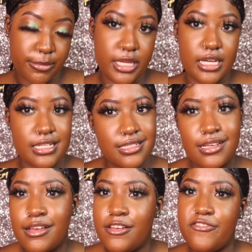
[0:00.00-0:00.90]
because
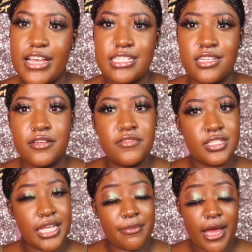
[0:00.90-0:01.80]
festive,
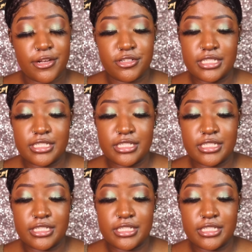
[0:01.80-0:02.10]
St. Patrick's